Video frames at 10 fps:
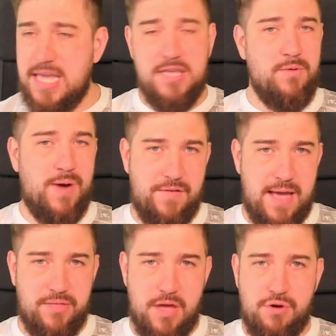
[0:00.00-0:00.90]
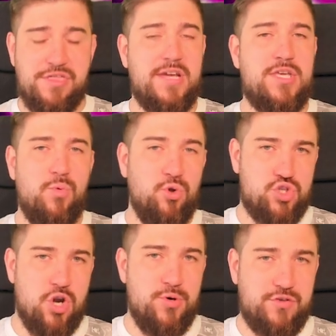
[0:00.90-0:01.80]
Either way around though, thank you all
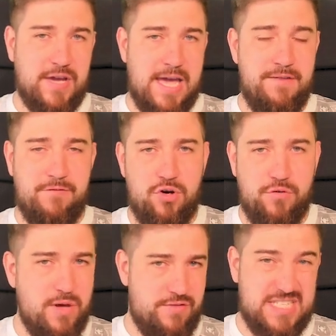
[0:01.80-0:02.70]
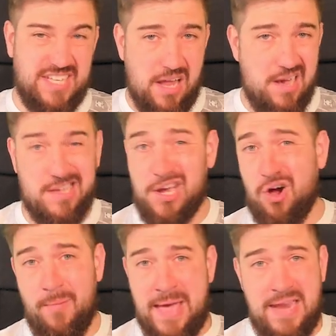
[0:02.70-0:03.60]
so much for getting involved, whether it's a like, a
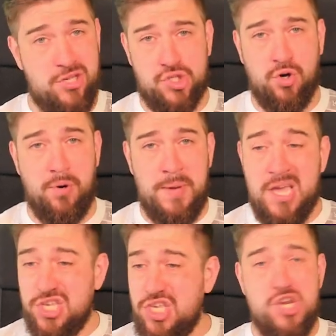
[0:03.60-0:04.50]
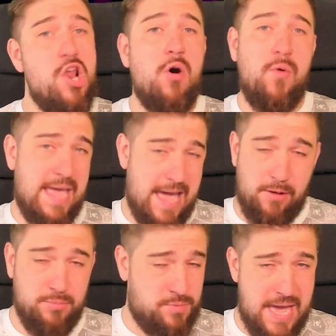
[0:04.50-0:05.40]
comment, a sub. You know it
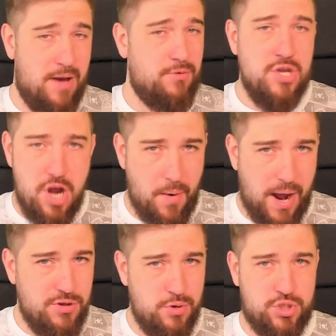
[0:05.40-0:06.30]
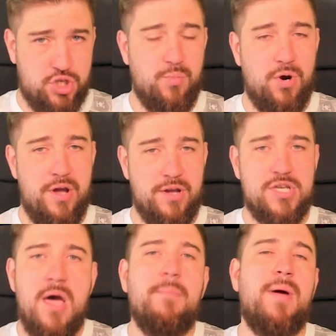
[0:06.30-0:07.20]
helps me out, you know how YouTube
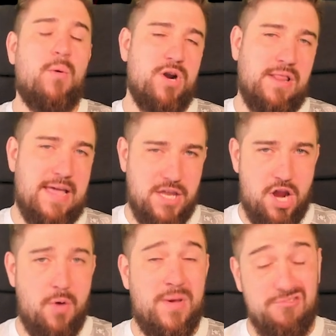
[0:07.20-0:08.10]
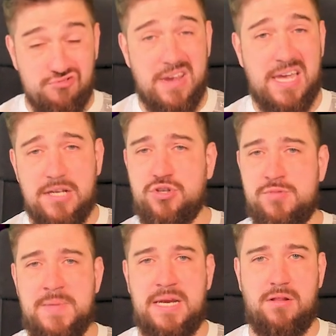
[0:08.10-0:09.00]
works, but I want to let you know it really
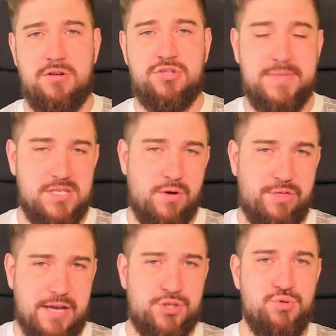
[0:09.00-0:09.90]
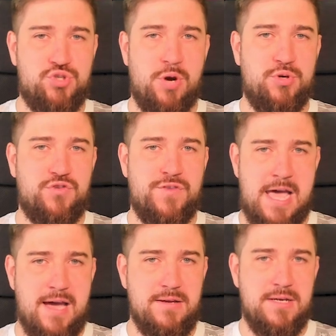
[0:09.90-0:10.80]
does mean a lot to me, so thank you so much for
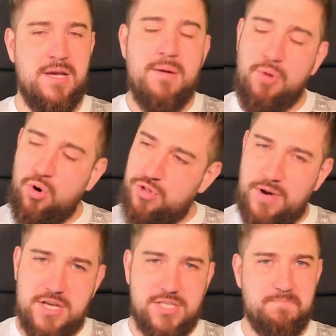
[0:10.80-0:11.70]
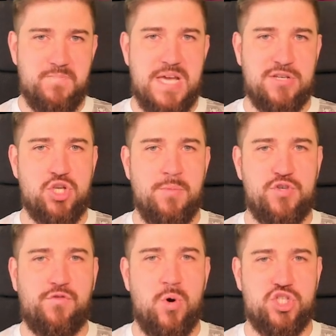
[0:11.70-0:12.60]
that. But otherwise, thanks so
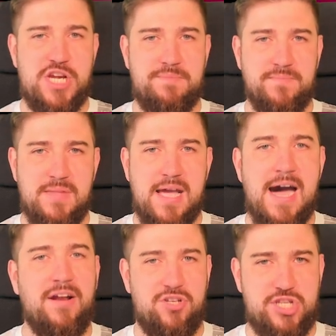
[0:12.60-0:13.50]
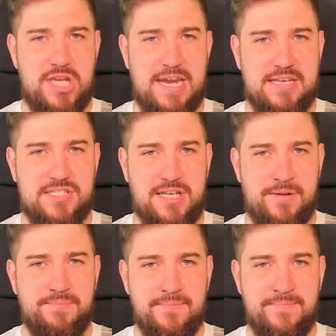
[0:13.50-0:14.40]
much for watching, and I'll see you next
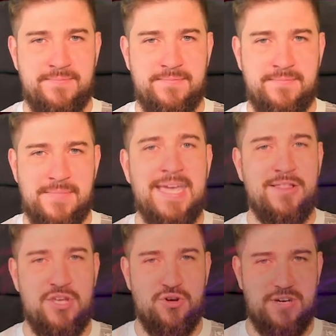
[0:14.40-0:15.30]
time in the